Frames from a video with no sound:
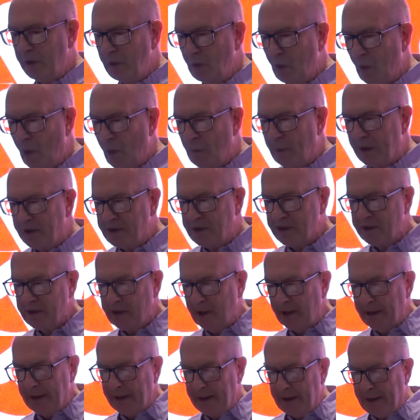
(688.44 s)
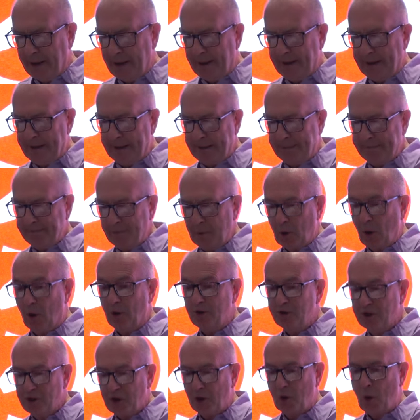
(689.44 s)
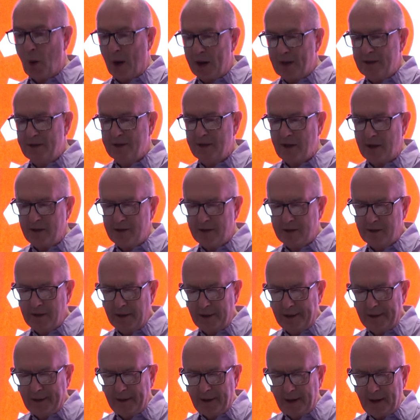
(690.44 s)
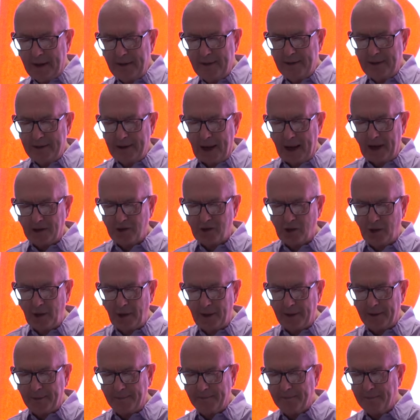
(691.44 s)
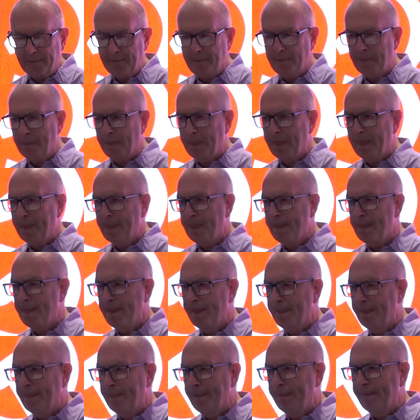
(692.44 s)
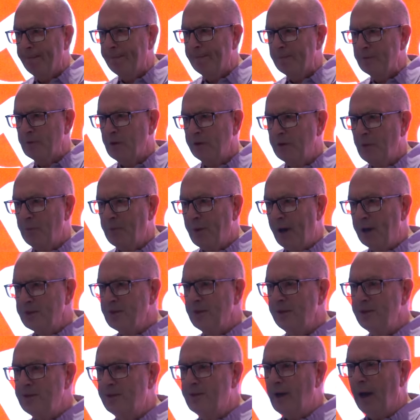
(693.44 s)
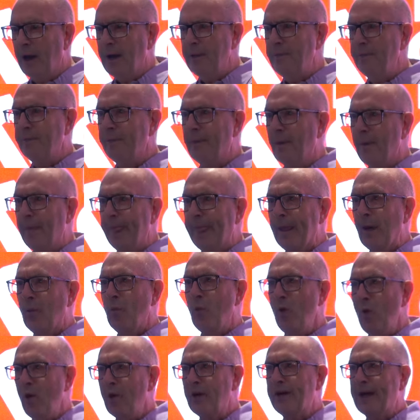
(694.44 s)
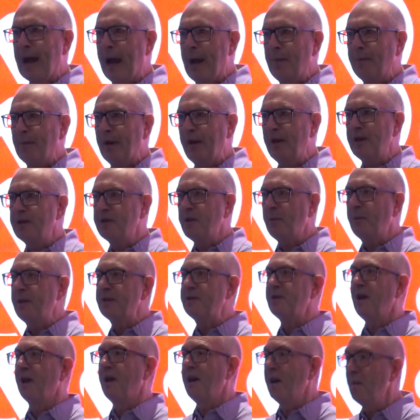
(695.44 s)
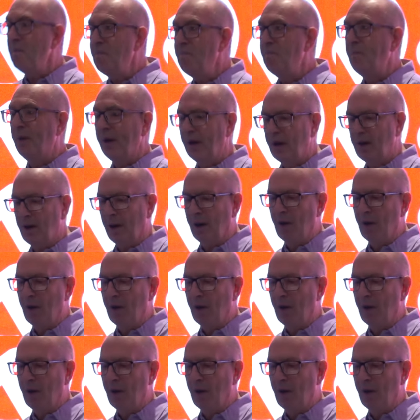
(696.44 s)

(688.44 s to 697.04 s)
enormous um, consequences internationally. So at the present time, world capitalism is limping